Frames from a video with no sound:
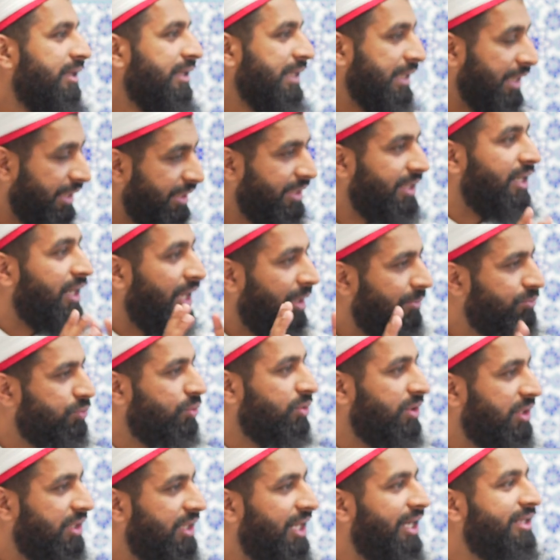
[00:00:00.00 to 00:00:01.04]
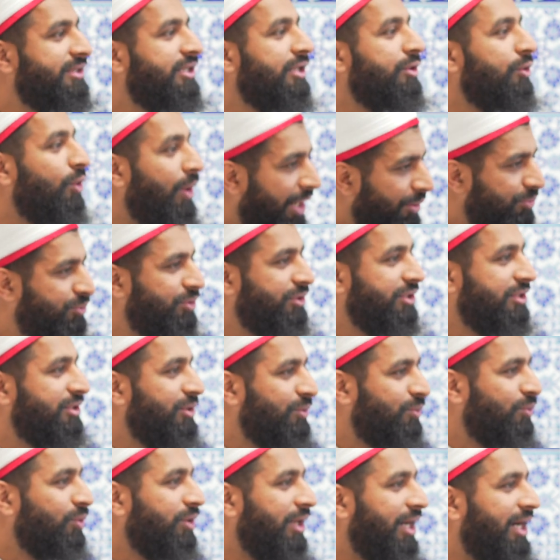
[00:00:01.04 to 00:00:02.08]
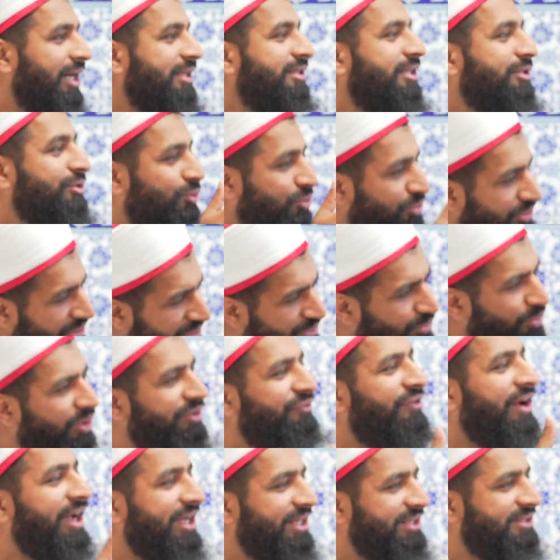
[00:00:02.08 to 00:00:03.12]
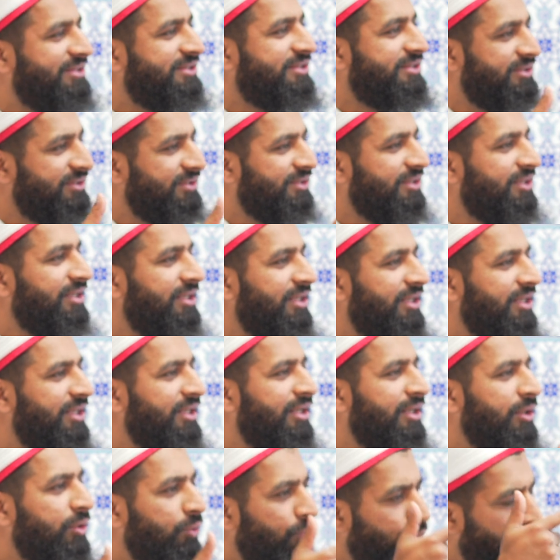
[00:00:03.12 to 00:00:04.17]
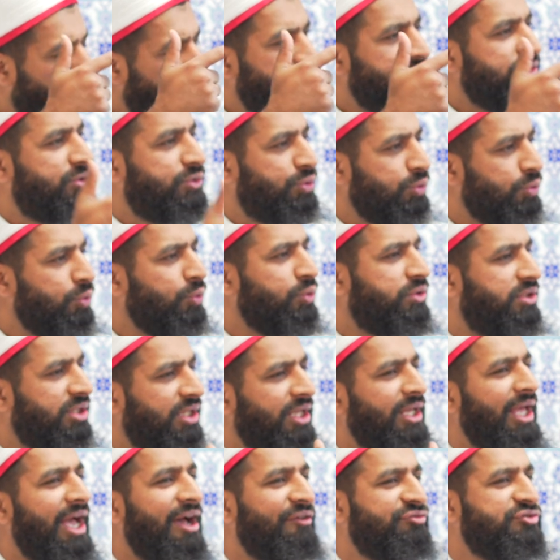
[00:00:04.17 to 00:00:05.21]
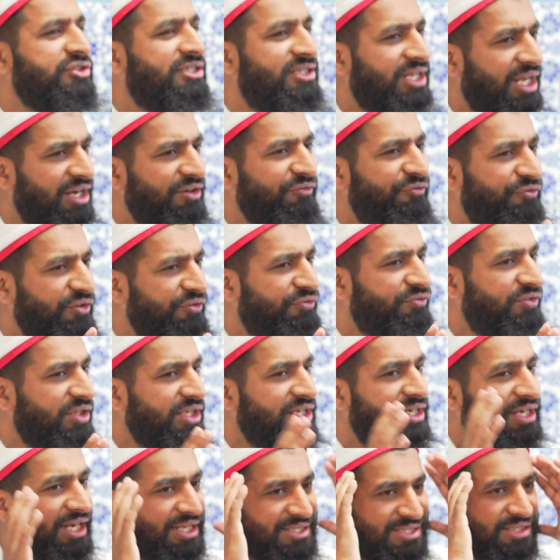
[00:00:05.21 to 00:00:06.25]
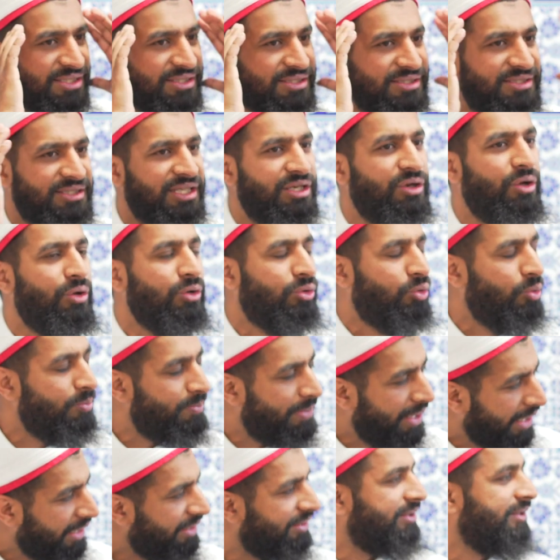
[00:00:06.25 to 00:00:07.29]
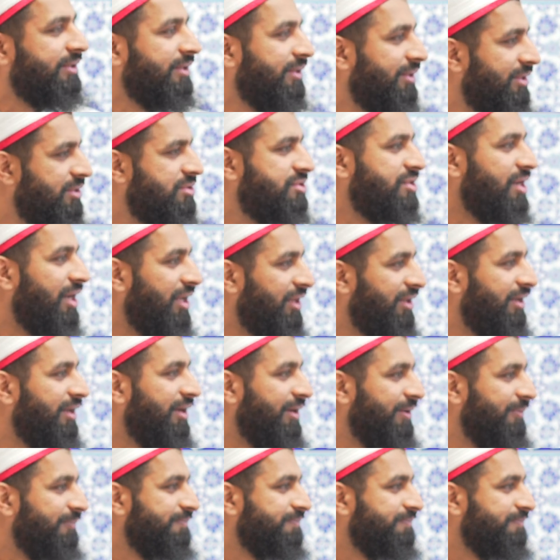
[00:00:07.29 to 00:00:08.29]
Yani, alhamdulillah, they know how to read the Quran. They just need to revise. 1, 2, 3, after 10, 15 lessons, it'll all come back, inshallah.